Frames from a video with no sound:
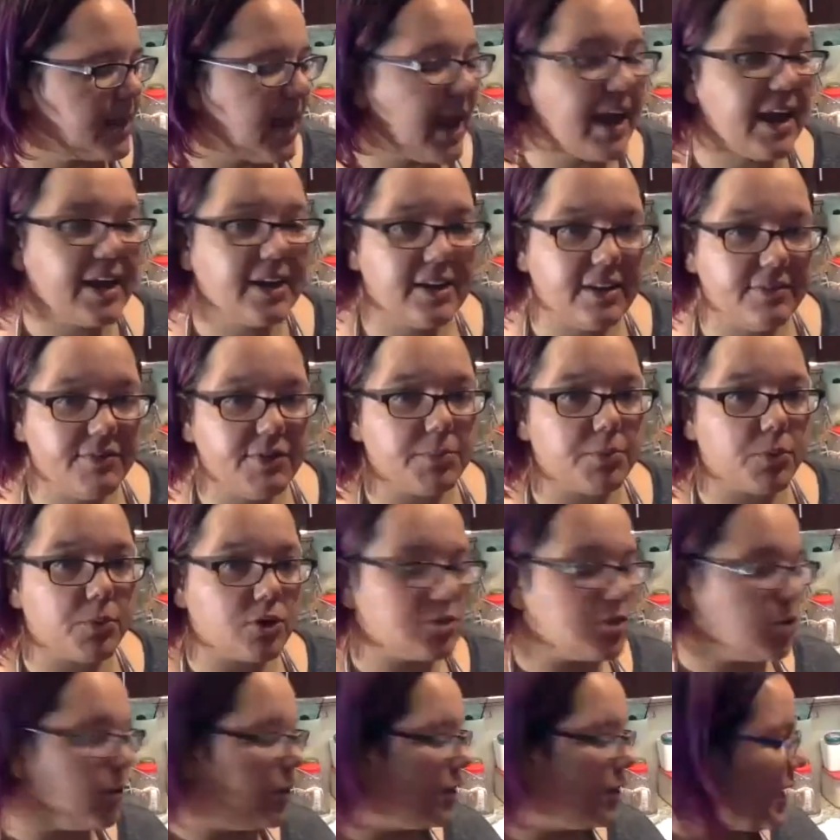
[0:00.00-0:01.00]
and even more
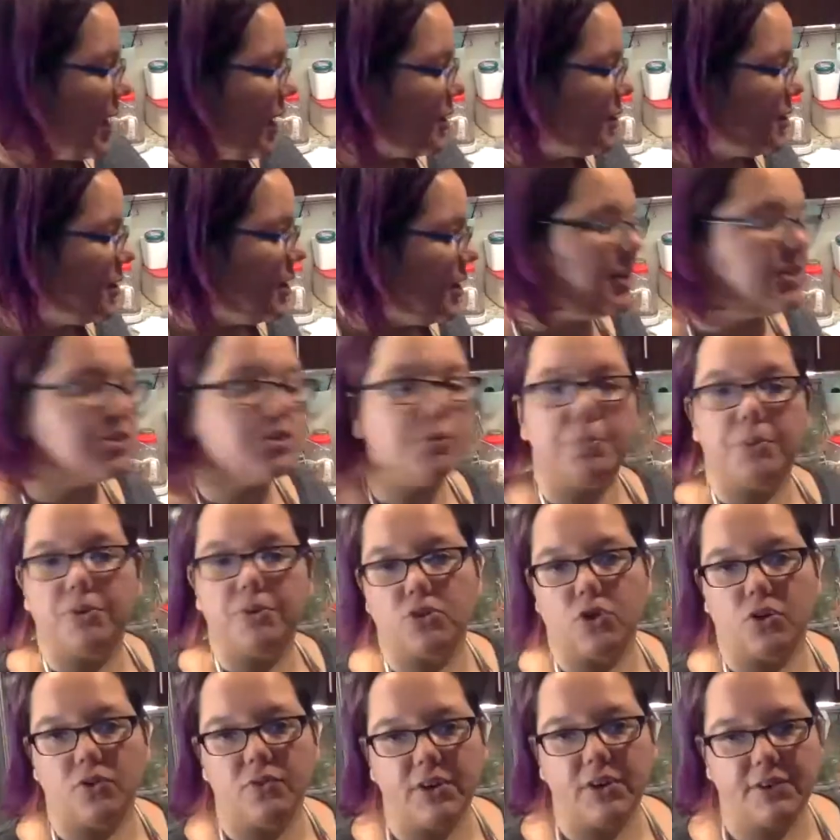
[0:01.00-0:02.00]
so, again, it's a
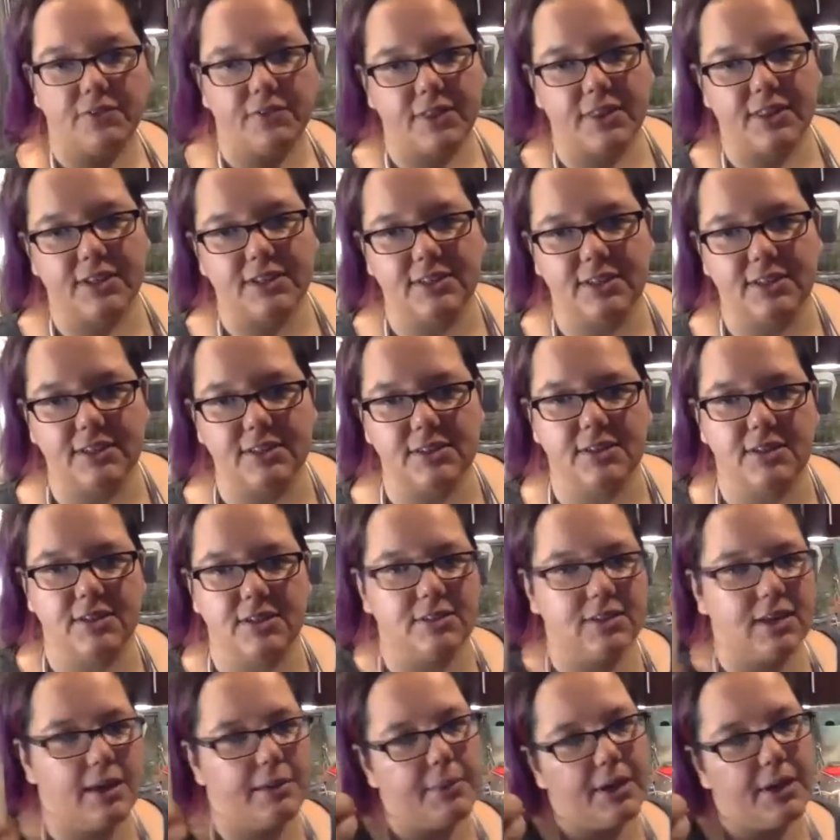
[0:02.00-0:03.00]
preservative in this
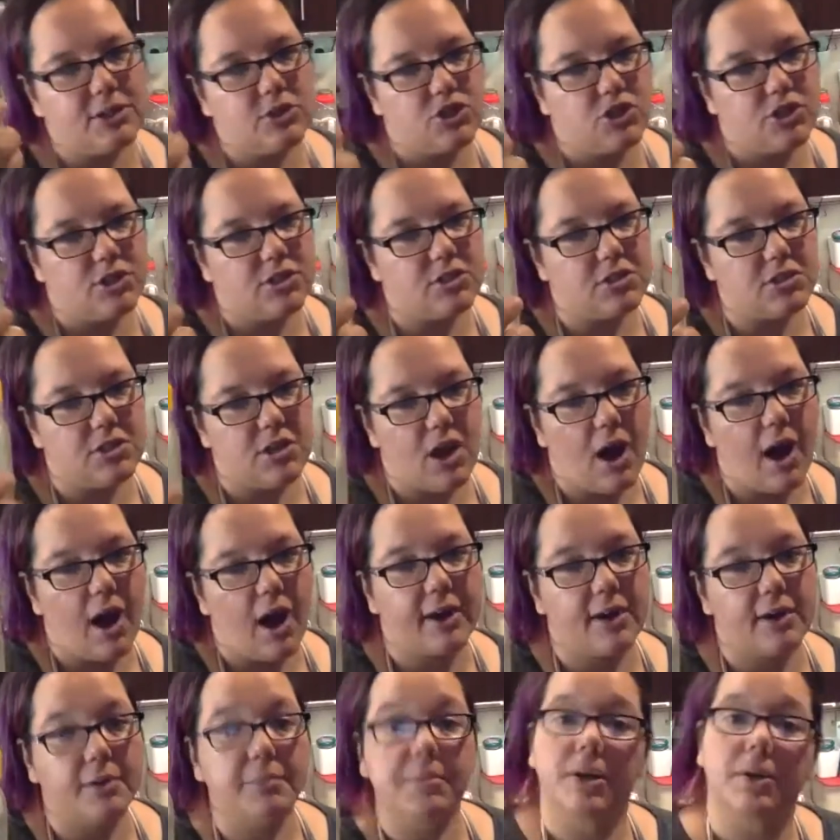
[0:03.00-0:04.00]
instance. MSG is not
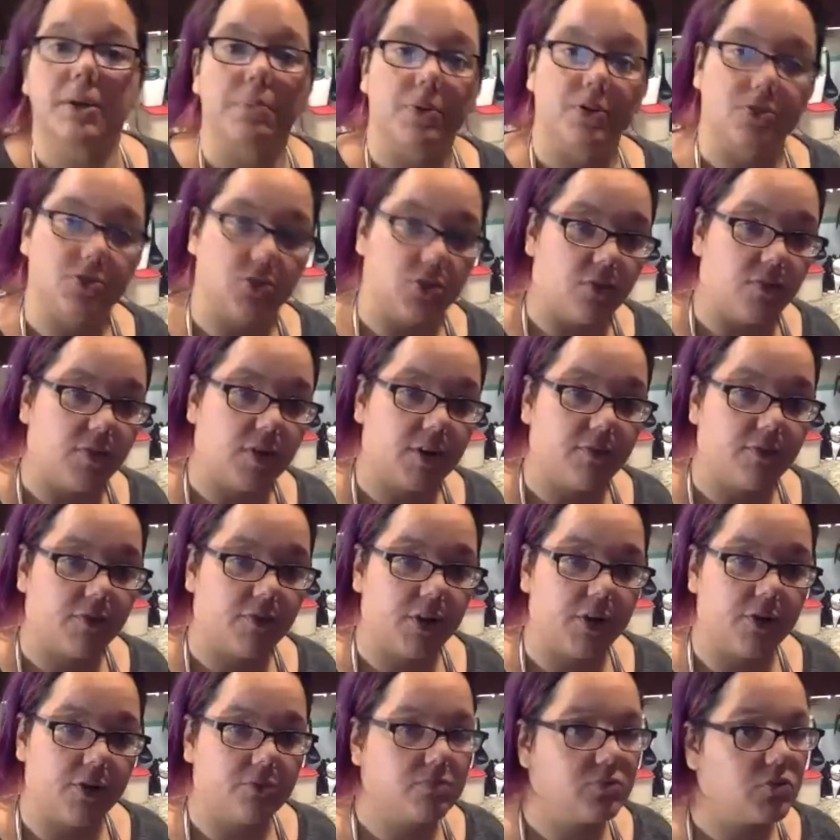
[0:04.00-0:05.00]
going to be a preservative for
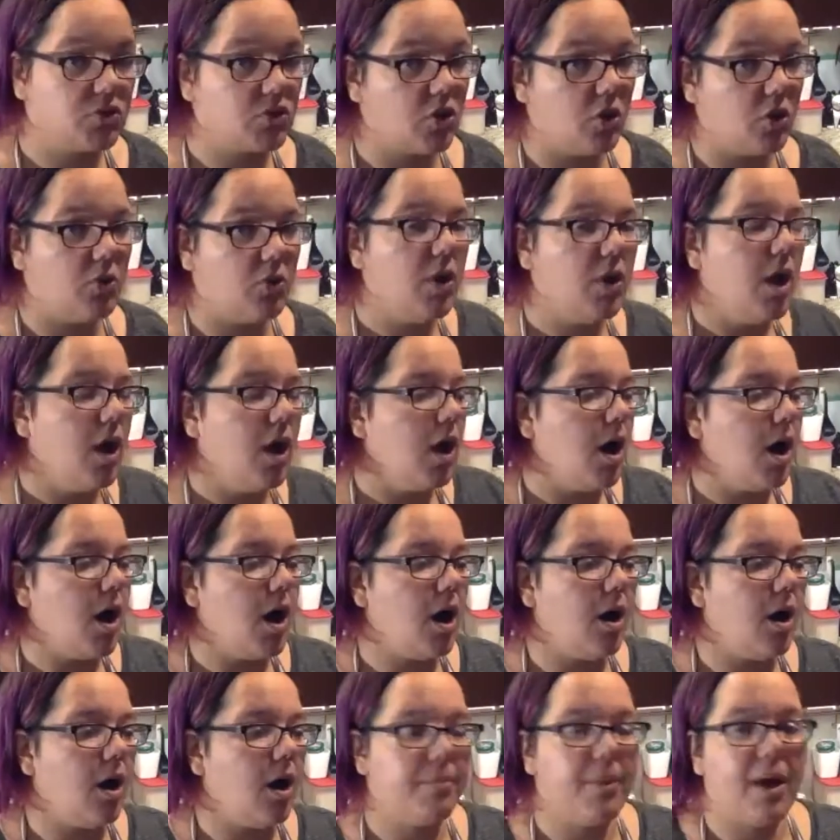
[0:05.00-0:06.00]
you. So
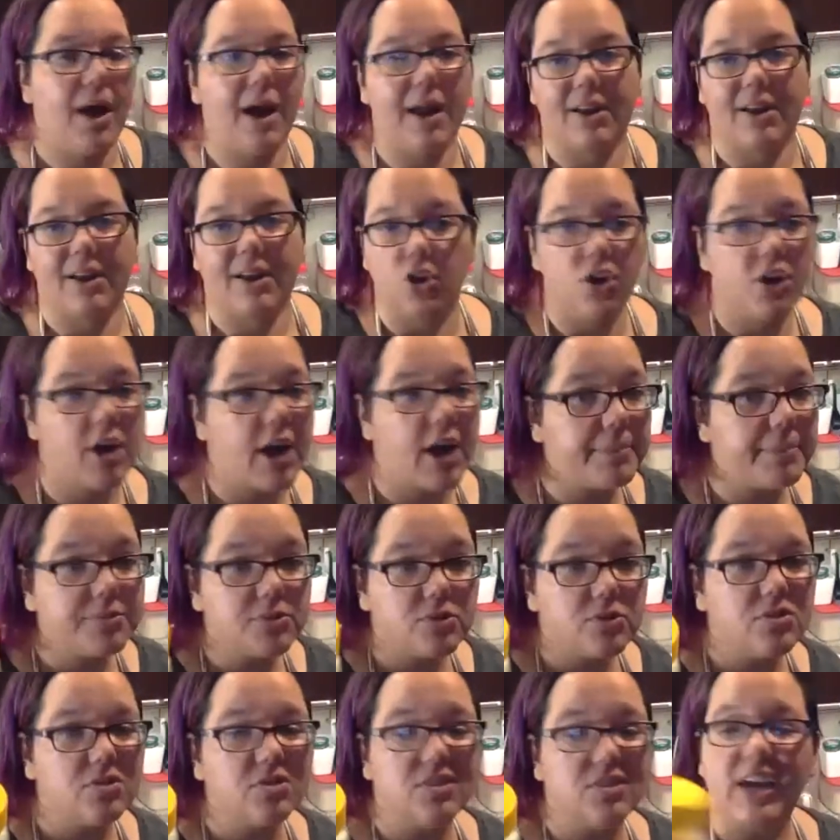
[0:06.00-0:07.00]
um, I could
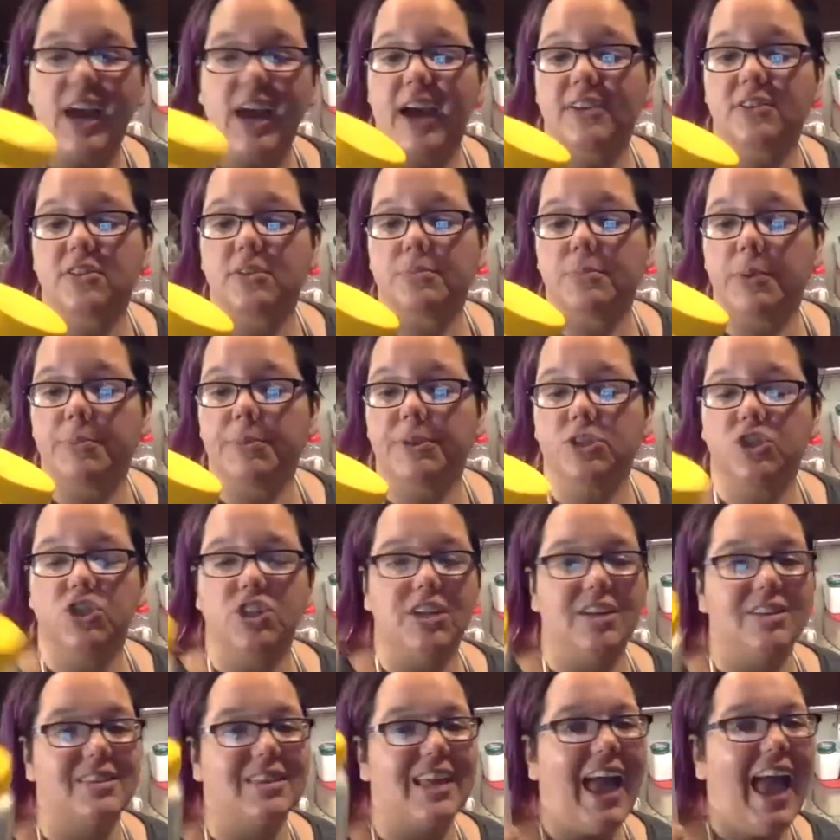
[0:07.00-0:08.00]
absolutely add some
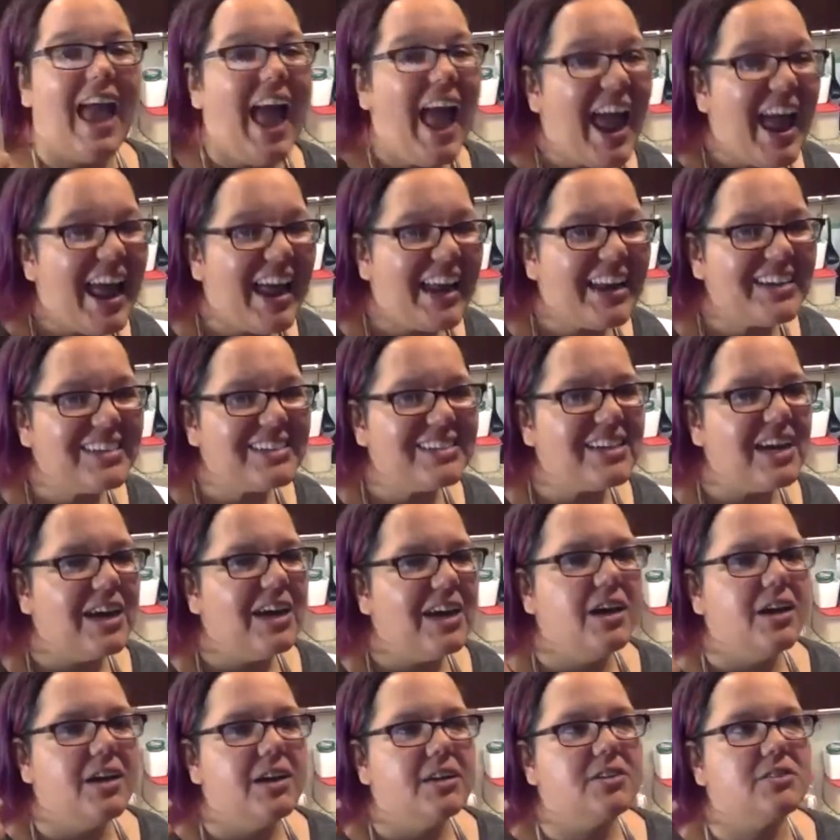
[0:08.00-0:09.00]
MSG at the end
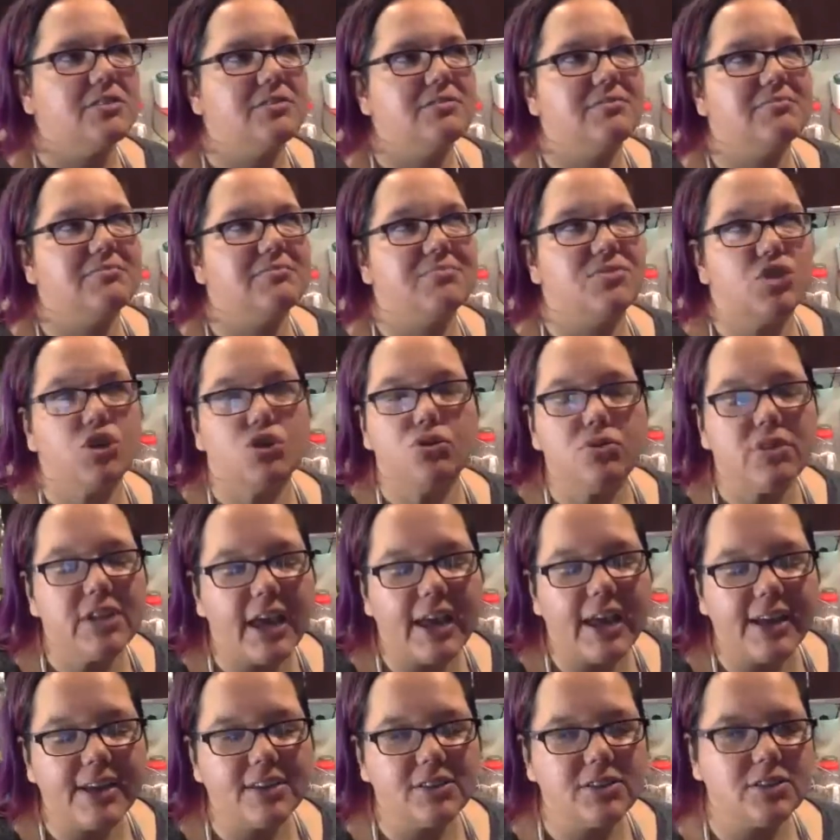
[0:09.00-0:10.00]
to
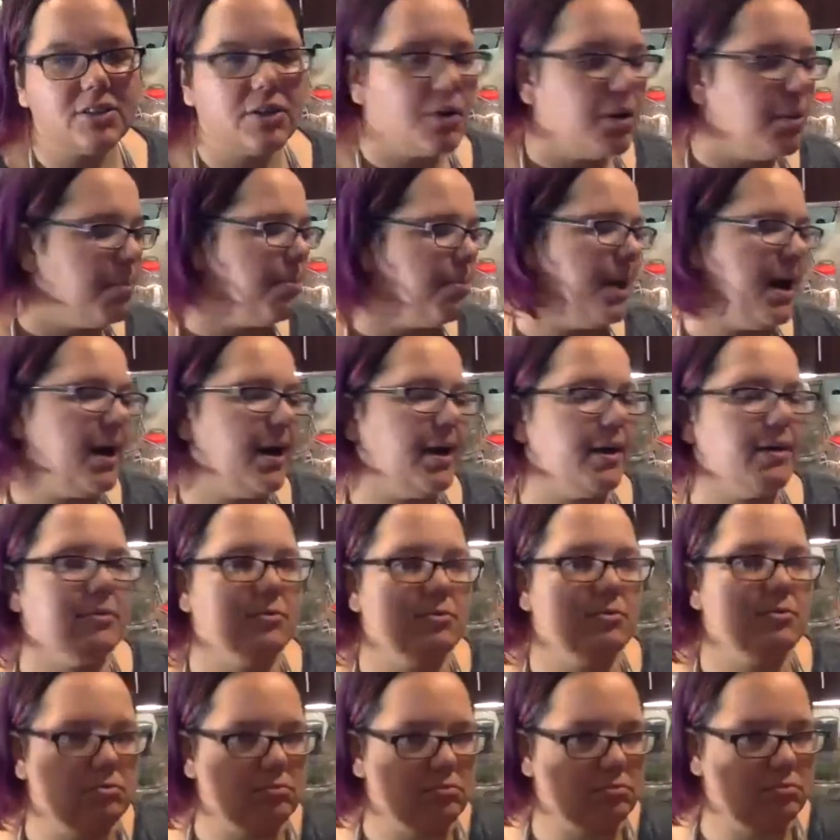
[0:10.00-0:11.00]
taste, but
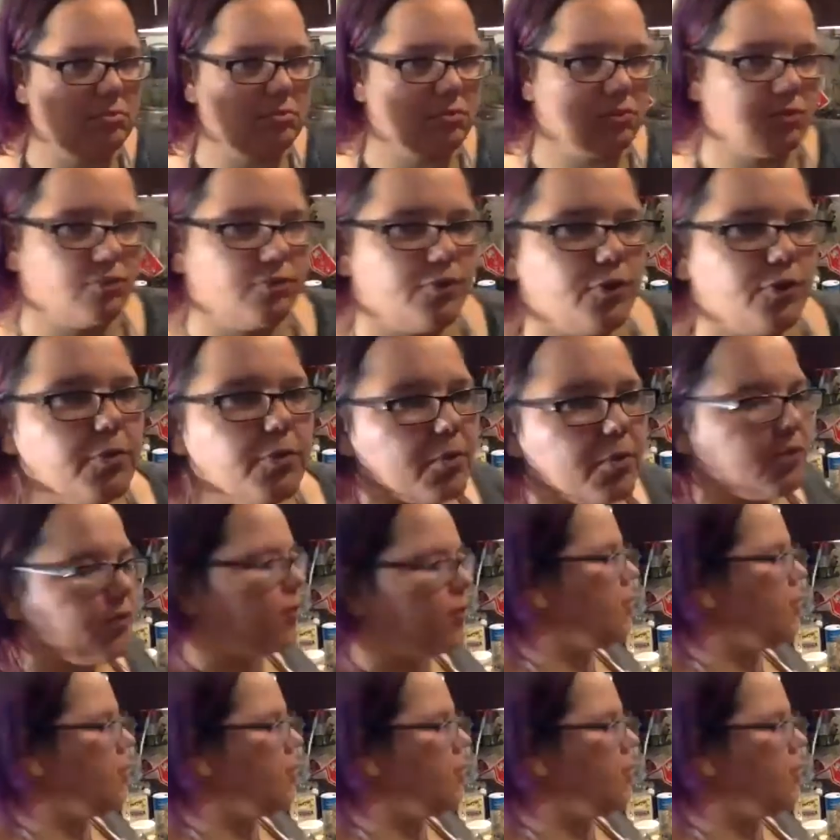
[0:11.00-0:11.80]
for for